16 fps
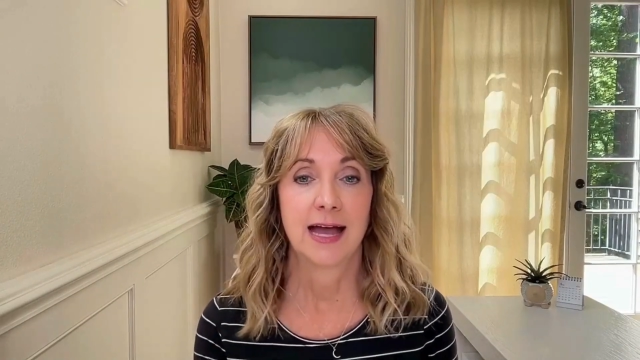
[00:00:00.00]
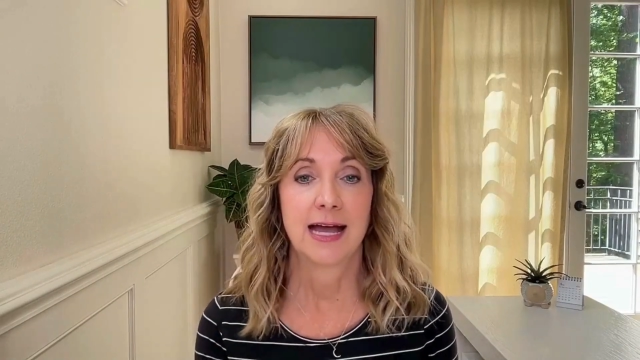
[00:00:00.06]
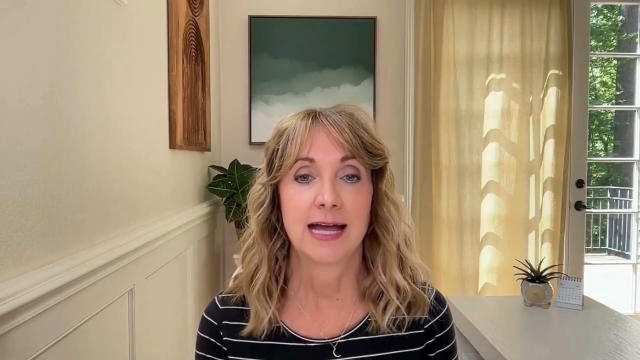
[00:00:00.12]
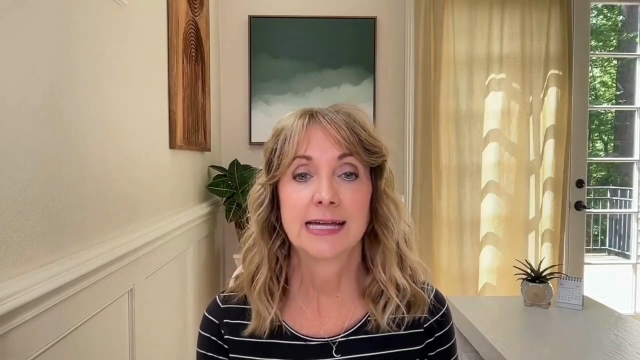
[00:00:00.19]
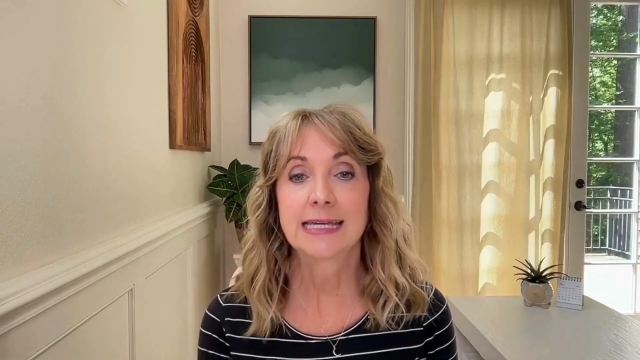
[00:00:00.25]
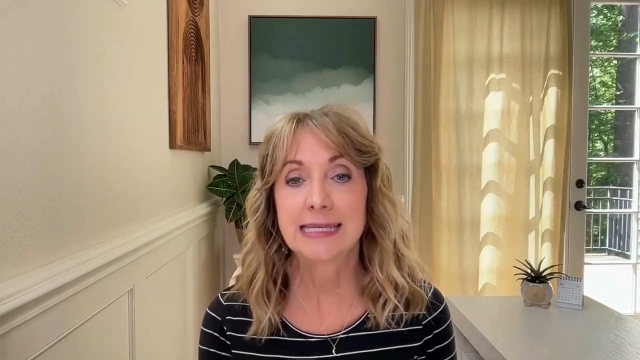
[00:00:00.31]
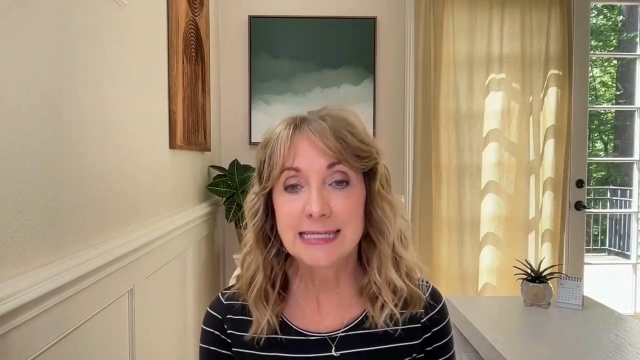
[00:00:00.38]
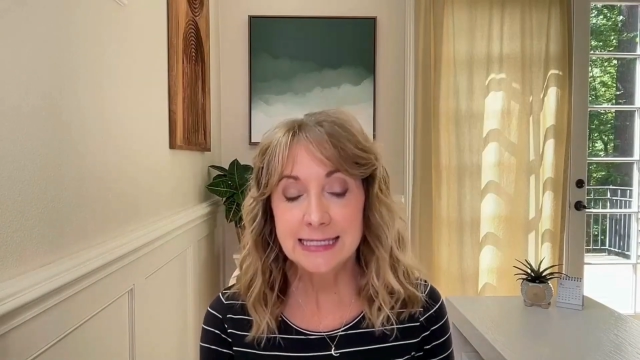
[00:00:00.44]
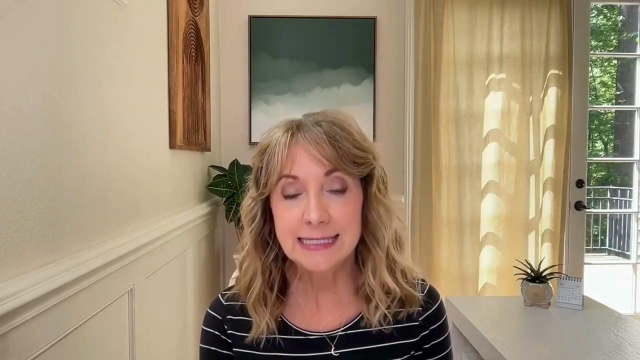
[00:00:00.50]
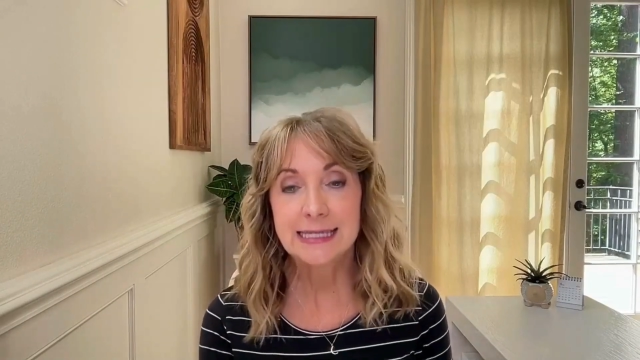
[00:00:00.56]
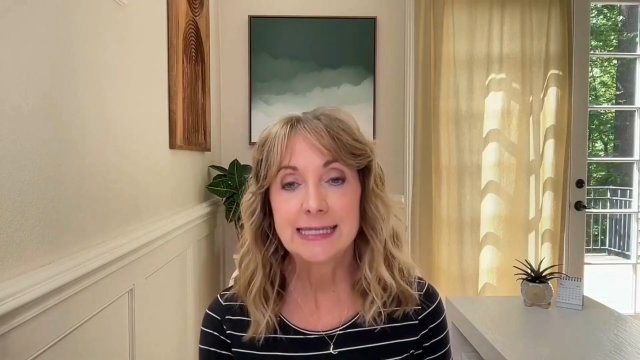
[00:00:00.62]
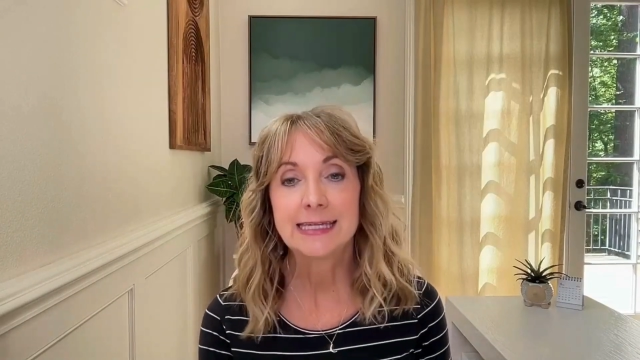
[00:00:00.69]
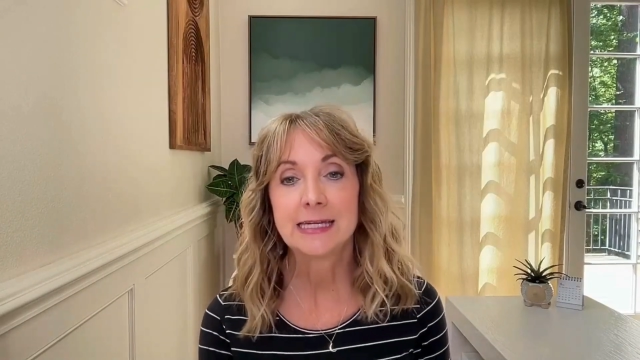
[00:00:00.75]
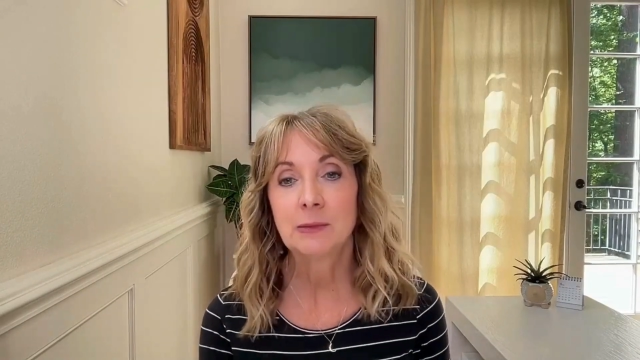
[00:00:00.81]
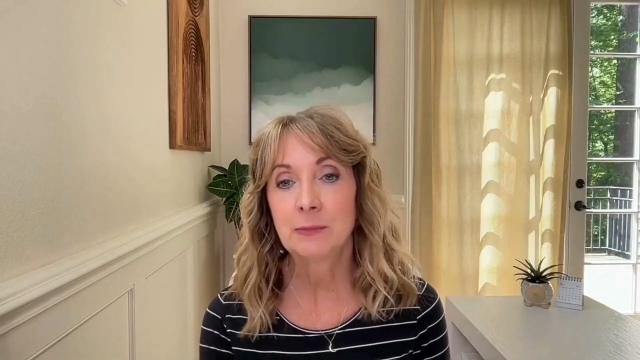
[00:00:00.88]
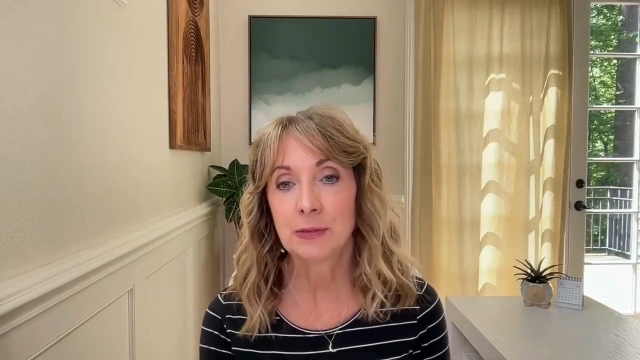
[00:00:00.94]
A
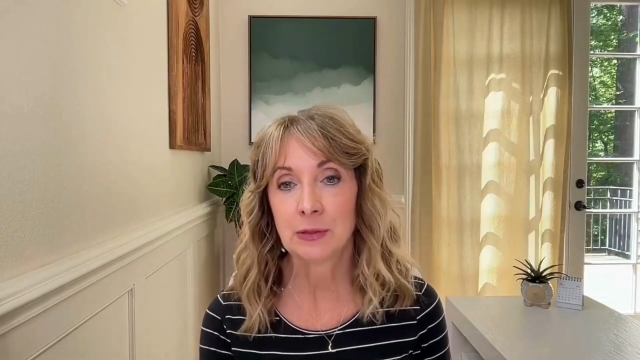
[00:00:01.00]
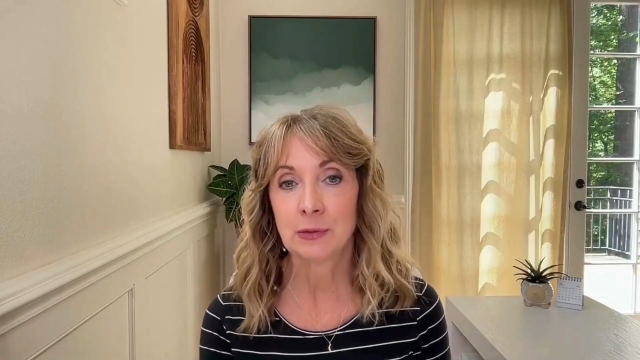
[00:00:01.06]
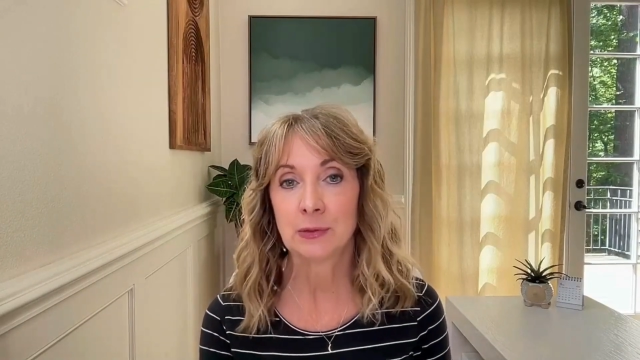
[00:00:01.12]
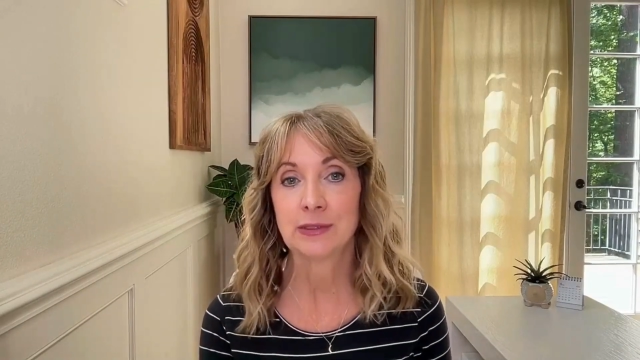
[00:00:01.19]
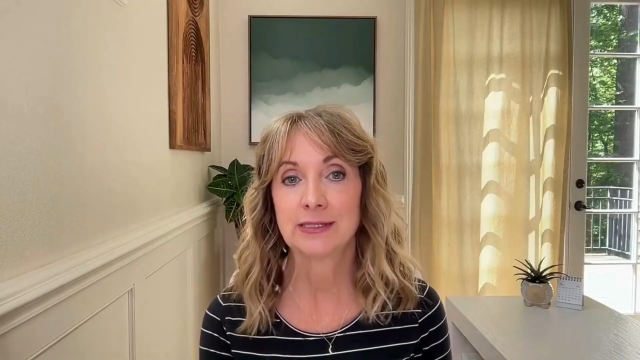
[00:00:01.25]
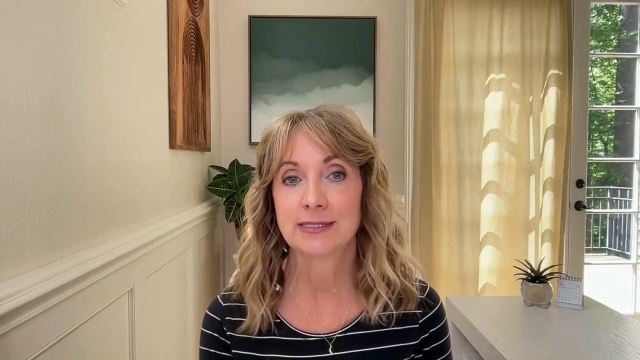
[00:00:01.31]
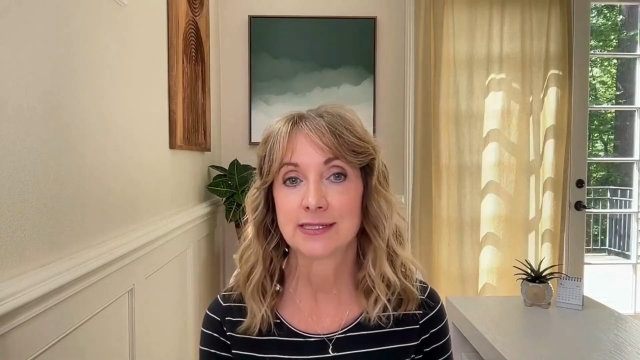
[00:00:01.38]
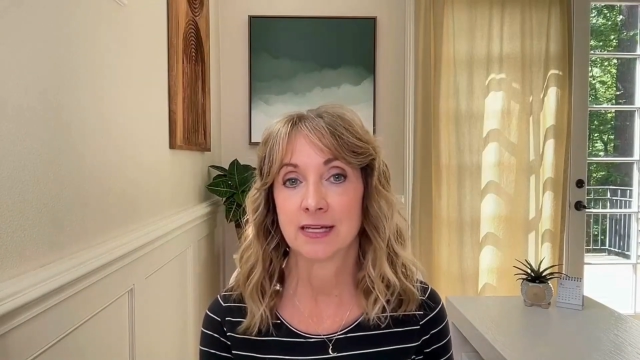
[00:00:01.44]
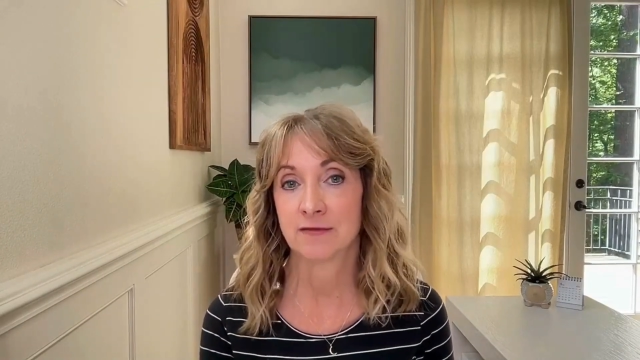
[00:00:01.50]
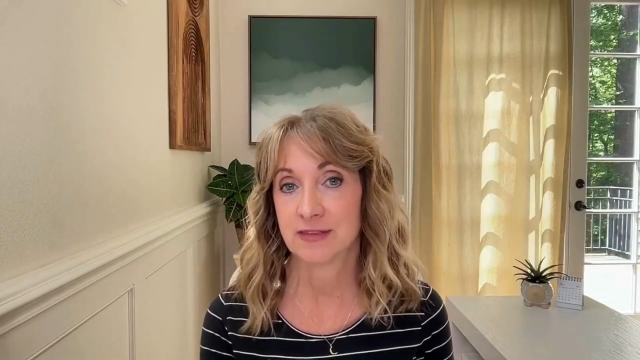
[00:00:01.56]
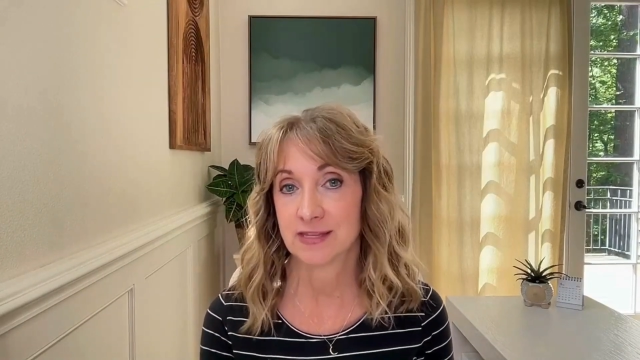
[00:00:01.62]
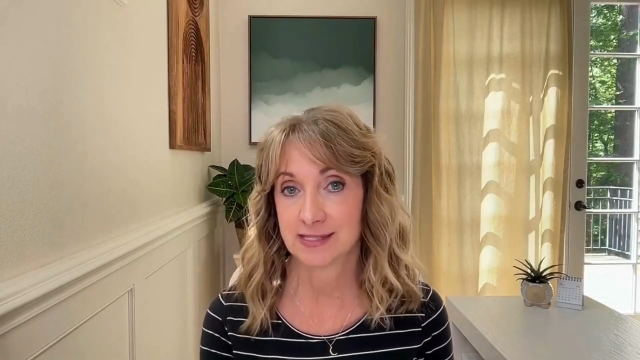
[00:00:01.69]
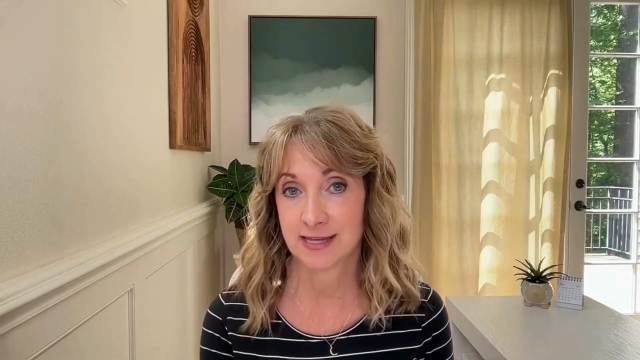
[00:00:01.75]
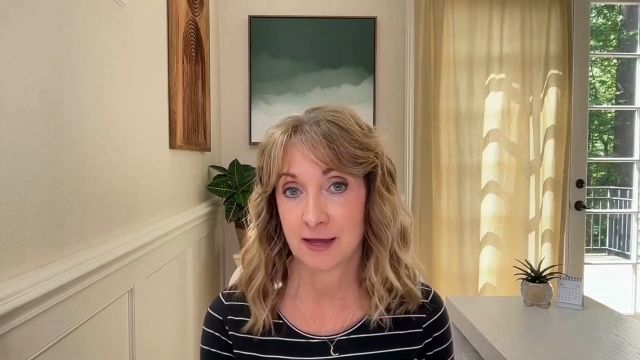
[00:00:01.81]
key component of this